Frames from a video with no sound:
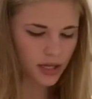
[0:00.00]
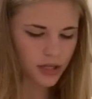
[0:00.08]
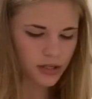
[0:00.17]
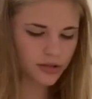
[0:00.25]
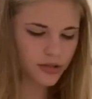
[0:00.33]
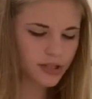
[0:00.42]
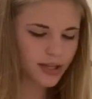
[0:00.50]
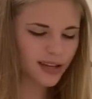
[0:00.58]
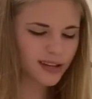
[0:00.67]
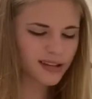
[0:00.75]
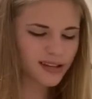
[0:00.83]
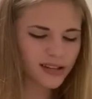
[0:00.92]
So it's just like a
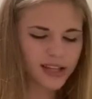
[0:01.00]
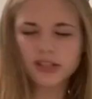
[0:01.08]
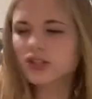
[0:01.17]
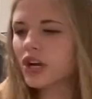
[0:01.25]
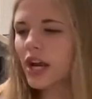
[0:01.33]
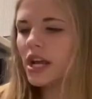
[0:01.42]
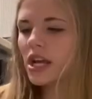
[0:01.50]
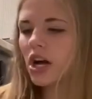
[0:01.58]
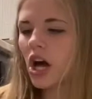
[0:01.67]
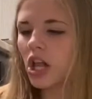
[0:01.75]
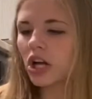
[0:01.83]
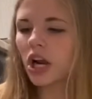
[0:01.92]
little like training
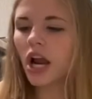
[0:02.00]
collar.